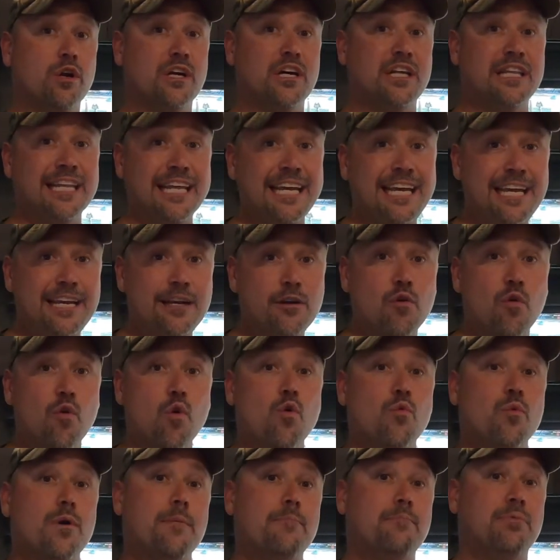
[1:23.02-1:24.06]
clean
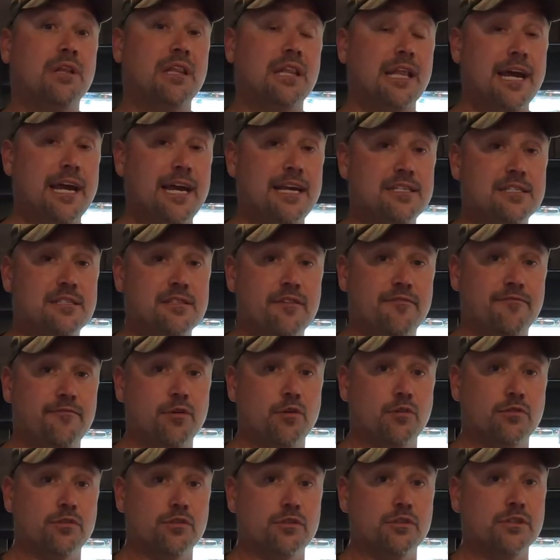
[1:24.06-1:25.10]
or replace the
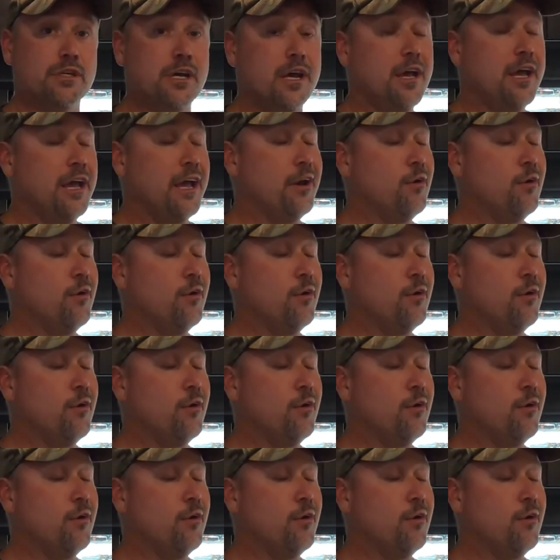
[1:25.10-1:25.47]
filters.